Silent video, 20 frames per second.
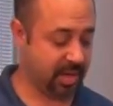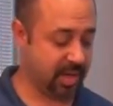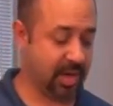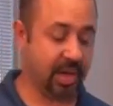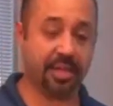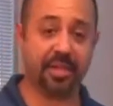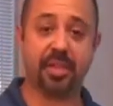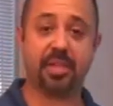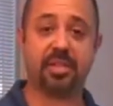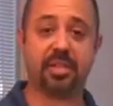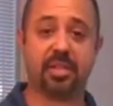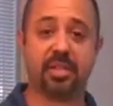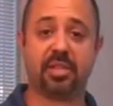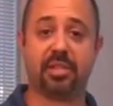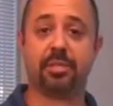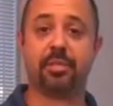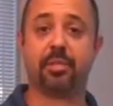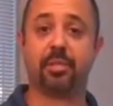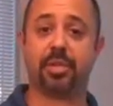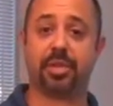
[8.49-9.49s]
Uh, these
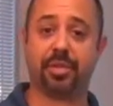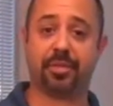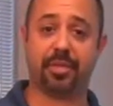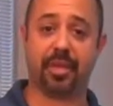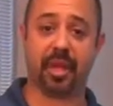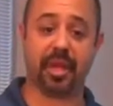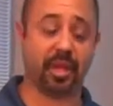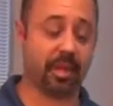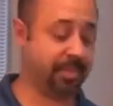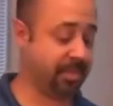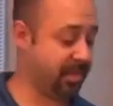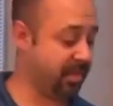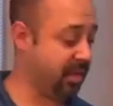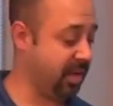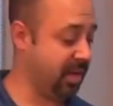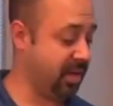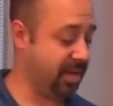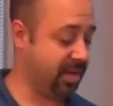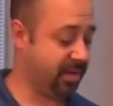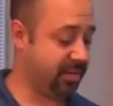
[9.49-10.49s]
systems were developed
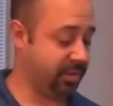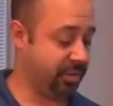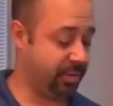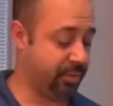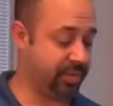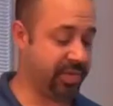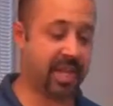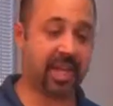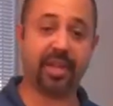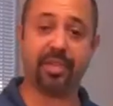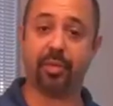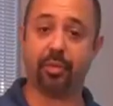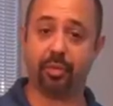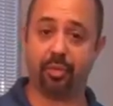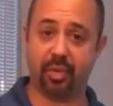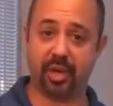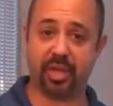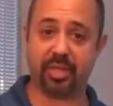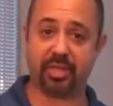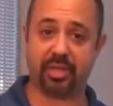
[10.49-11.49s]
to take the
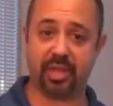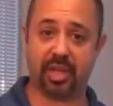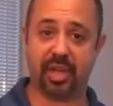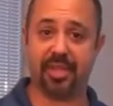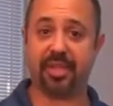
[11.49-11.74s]
risk